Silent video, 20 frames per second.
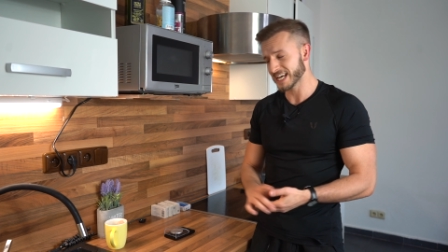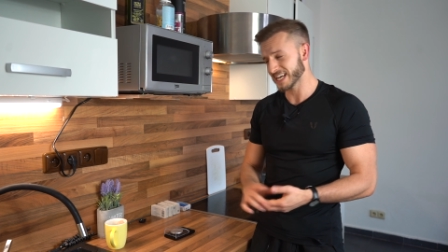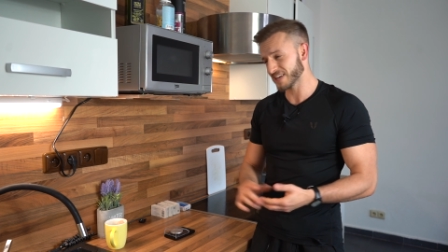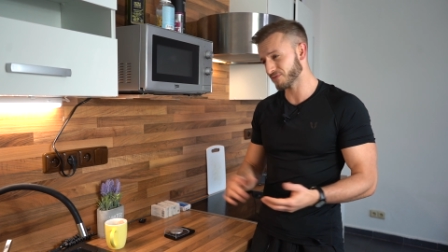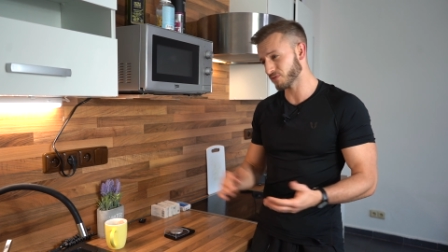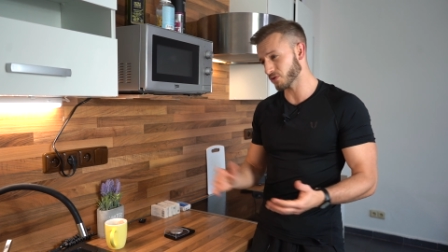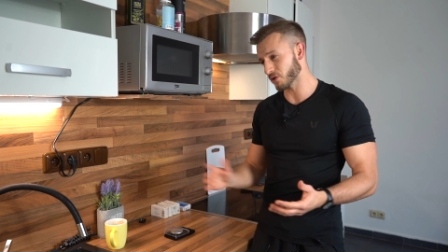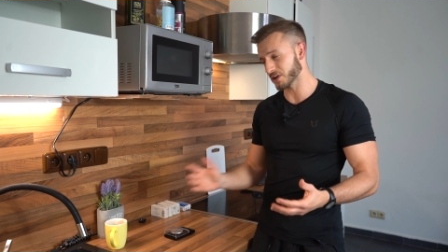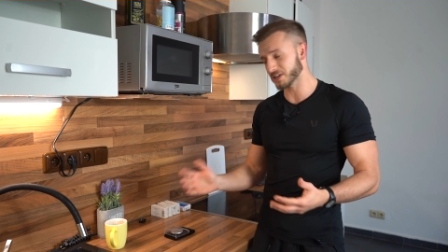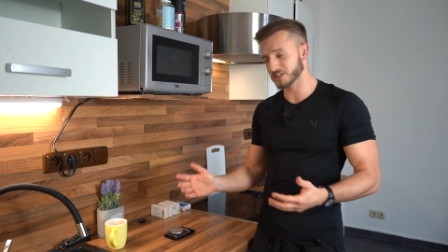
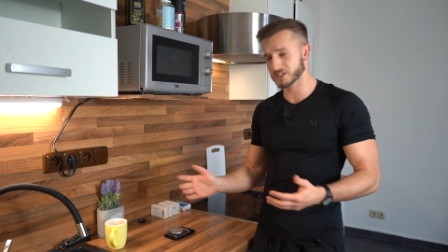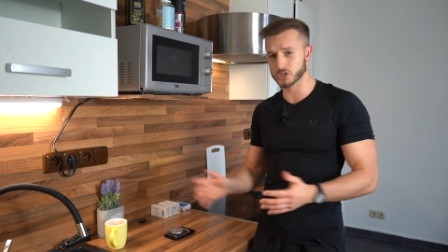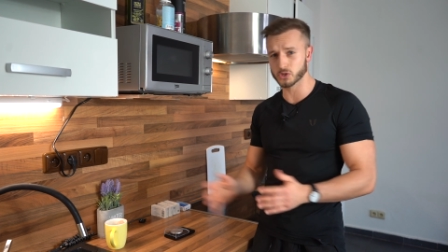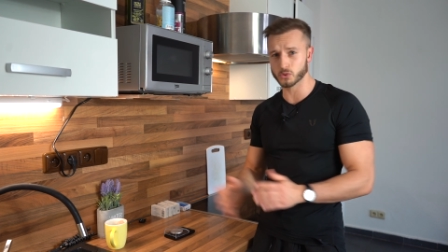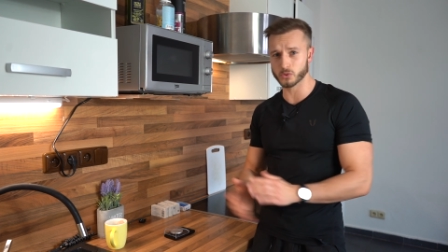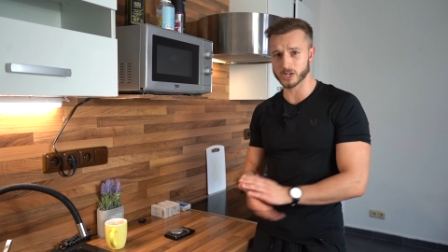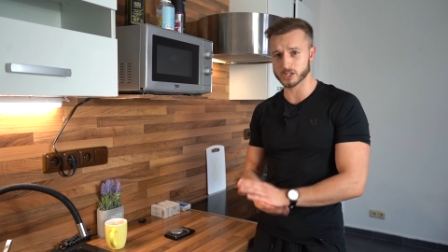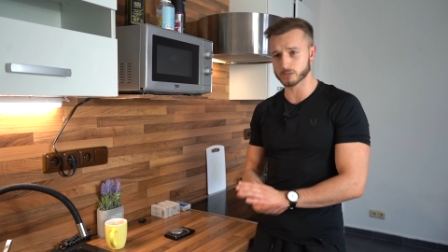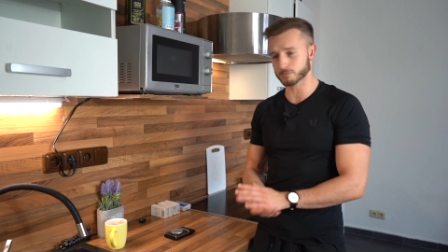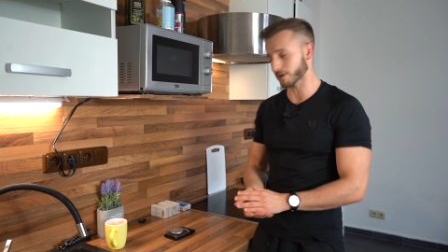If you are in the
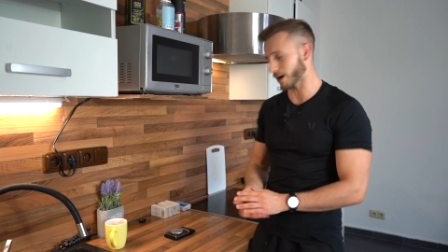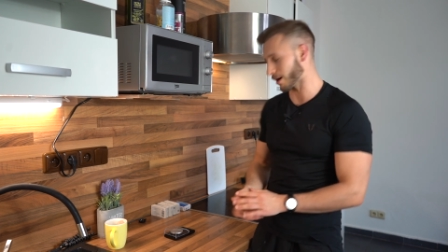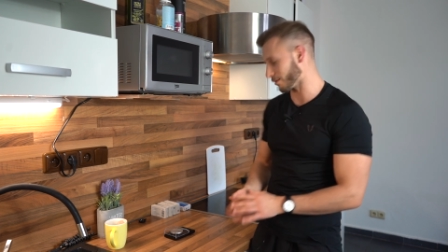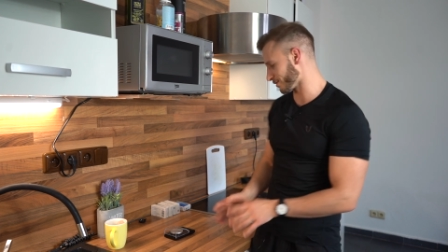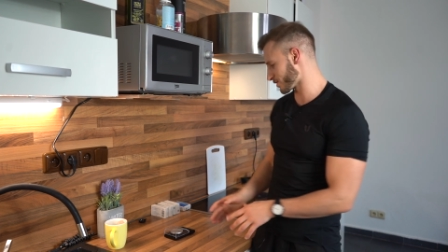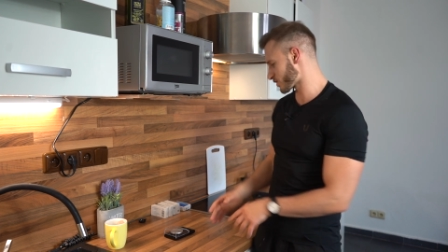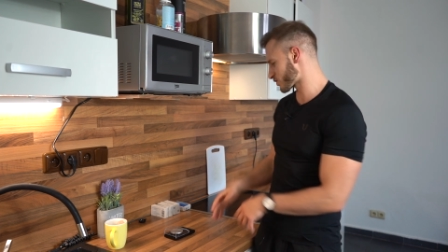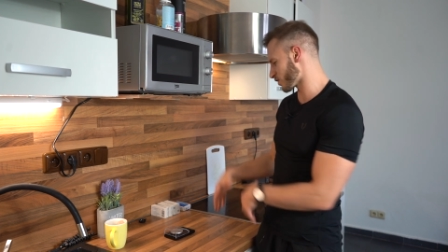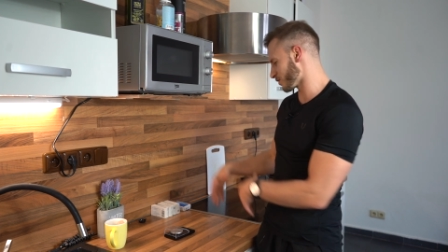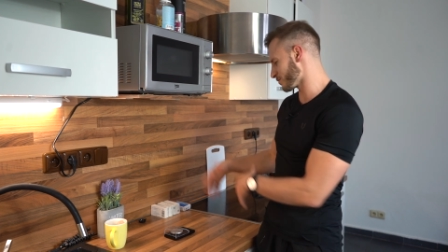US,
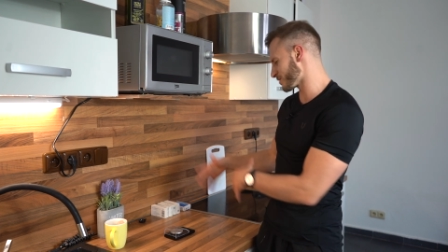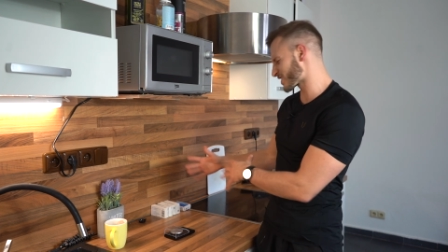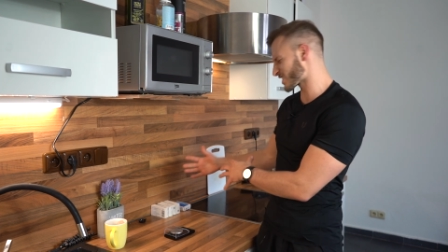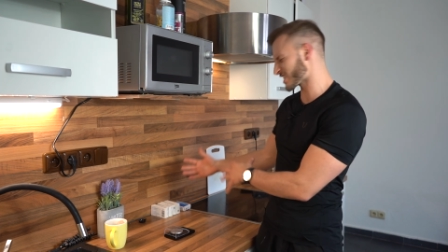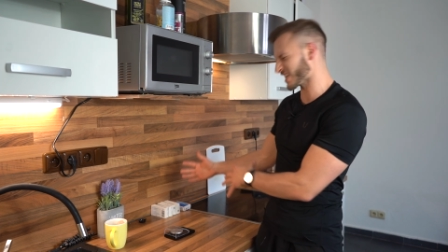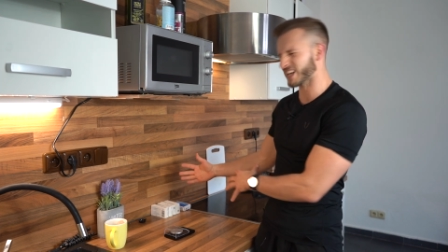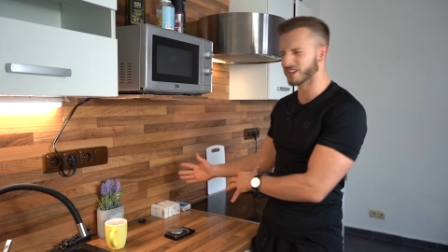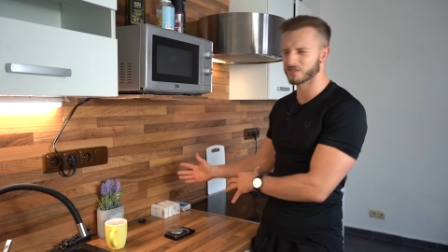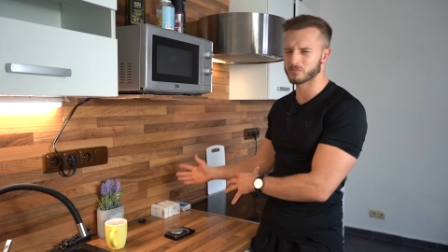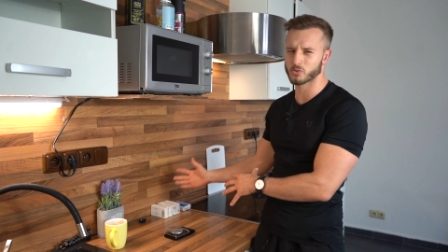probably it's going to be
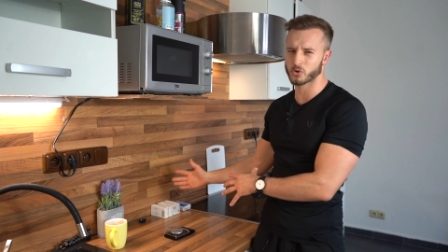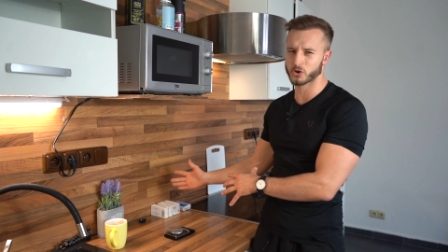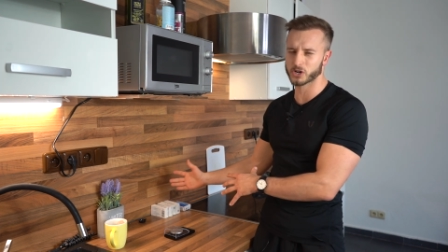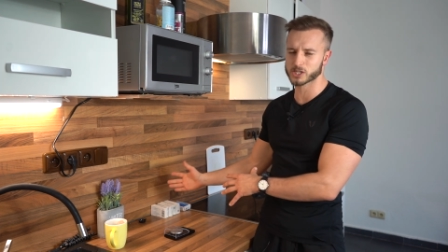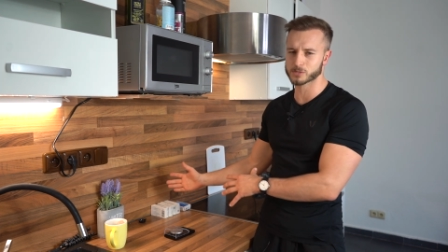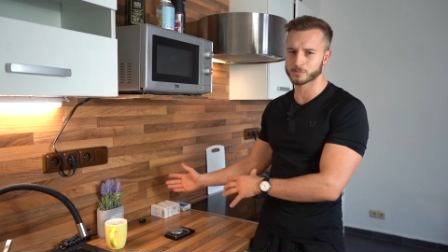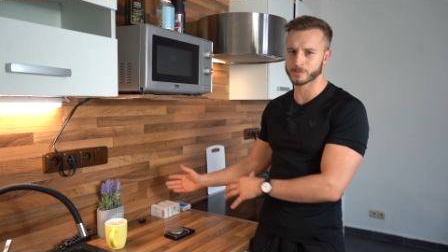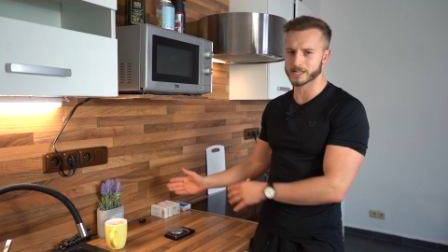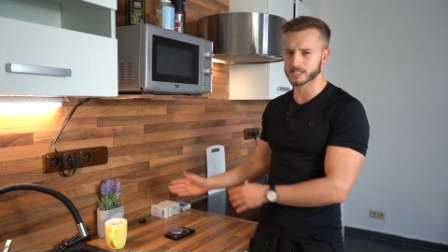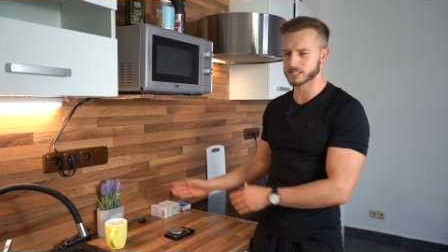slightly more
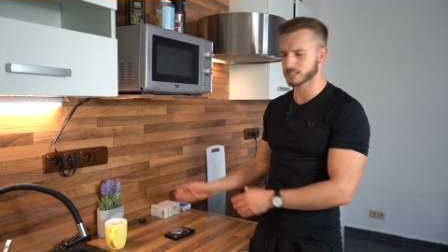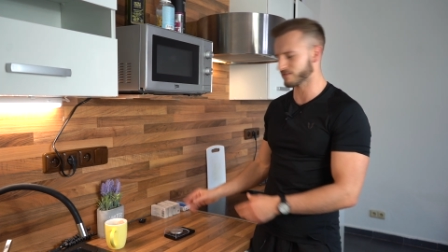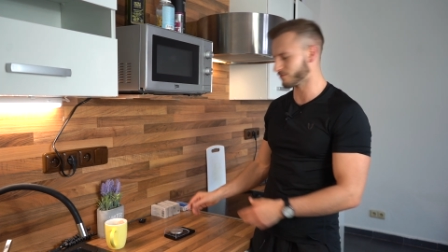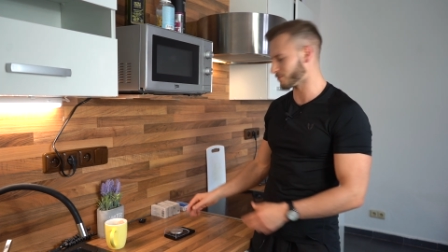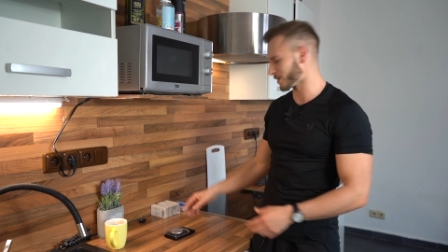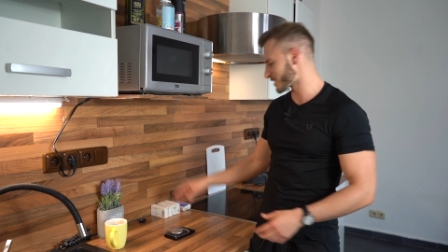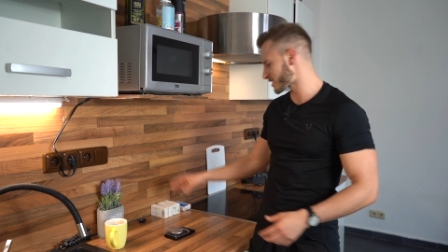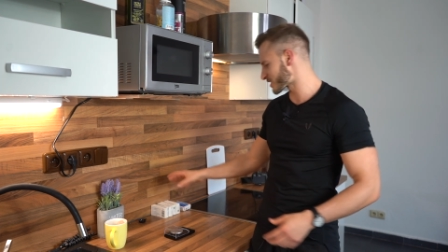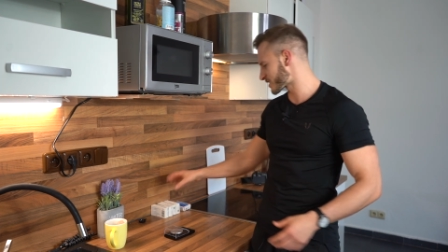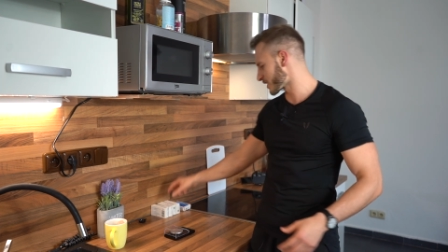expensive,
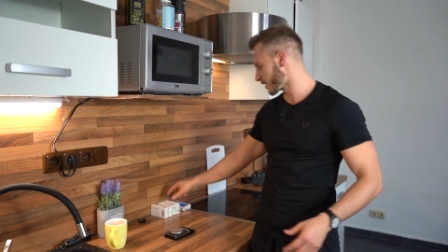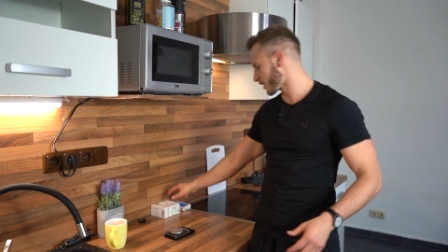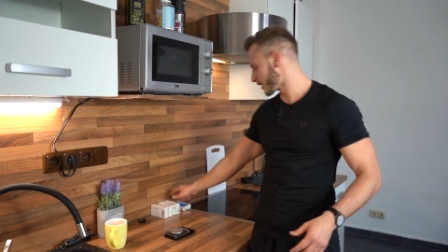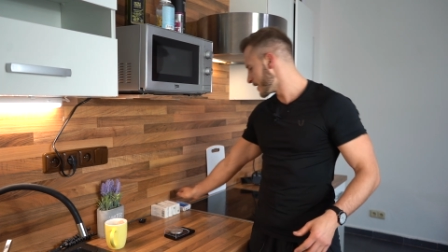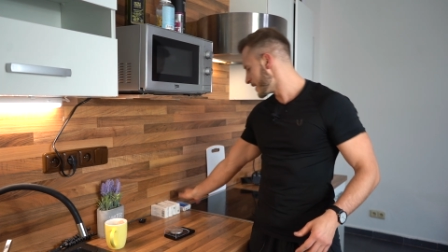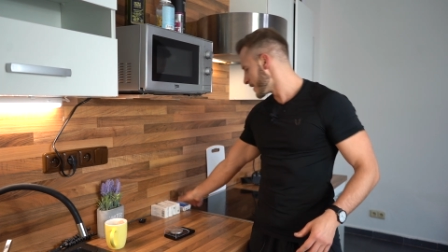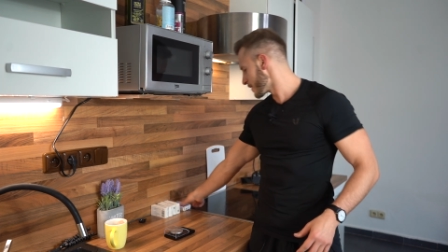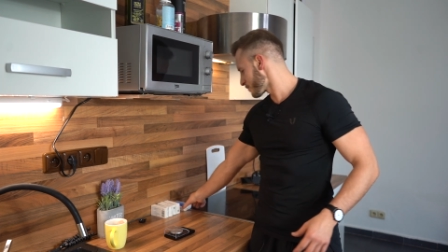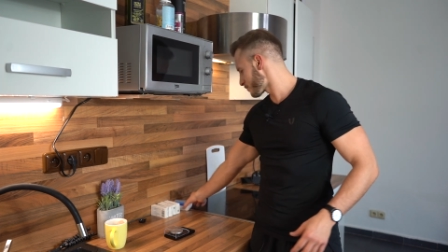but still